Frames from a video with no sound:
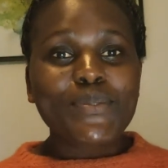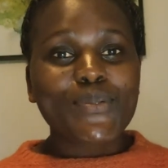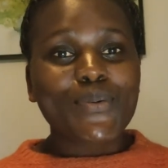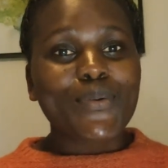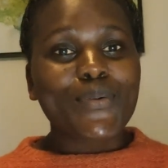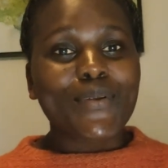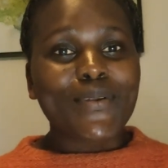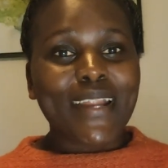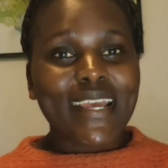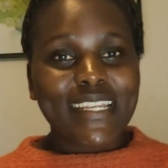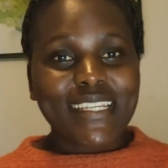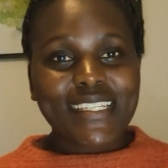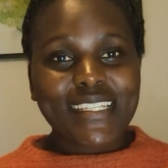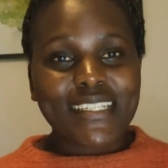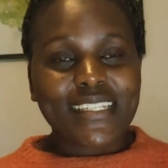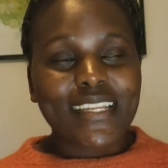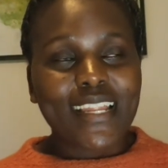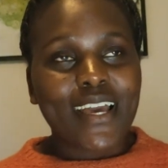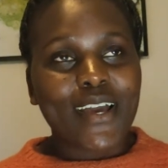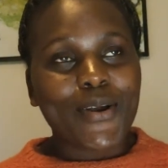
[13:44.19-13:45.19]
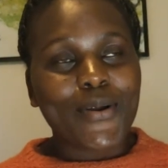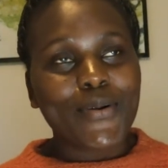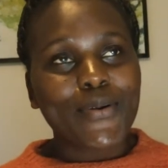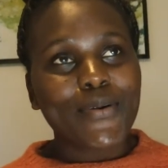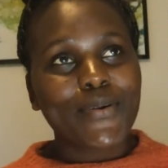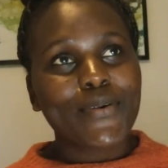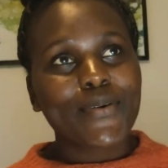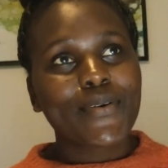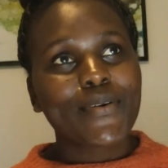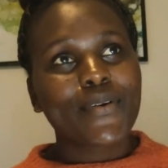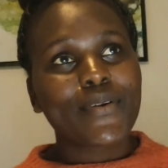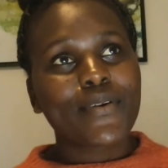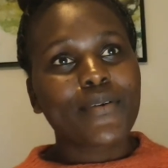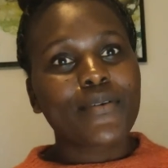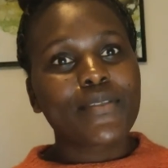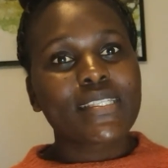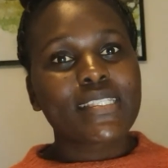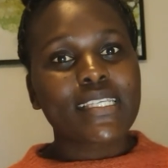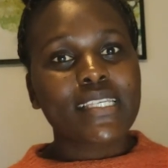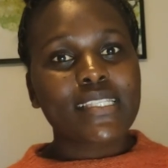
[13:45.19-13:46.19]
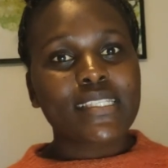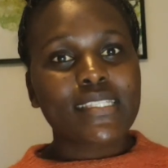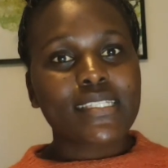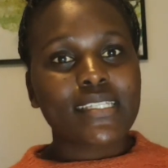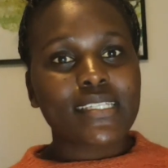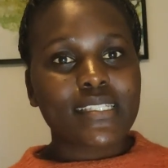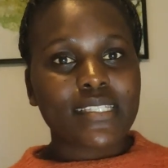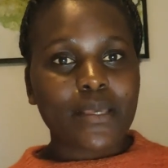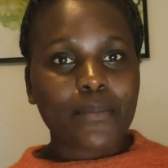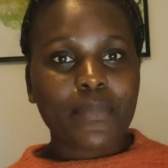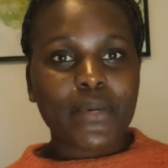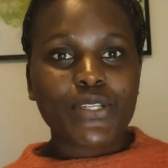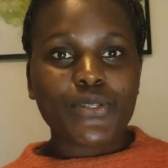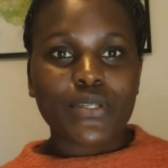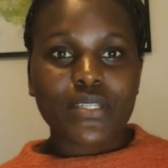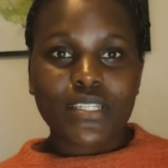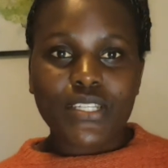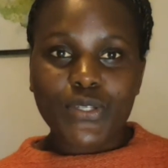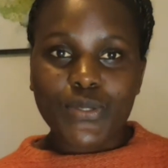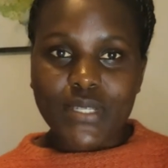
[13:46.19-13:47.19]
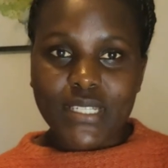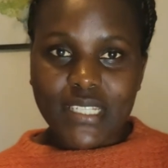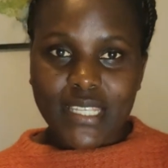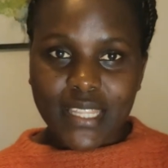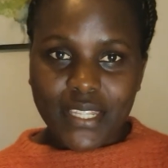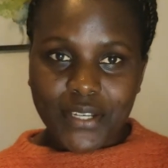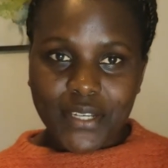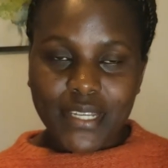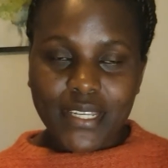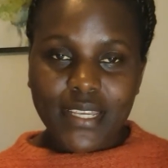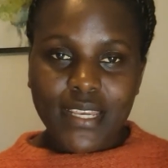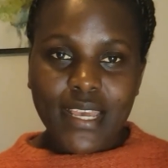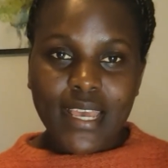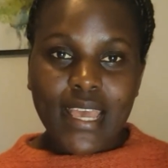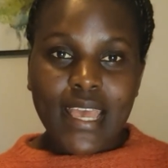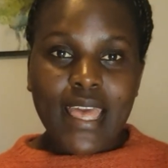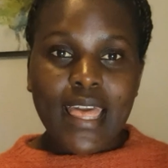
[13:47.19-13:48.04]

So right now, since December 2023,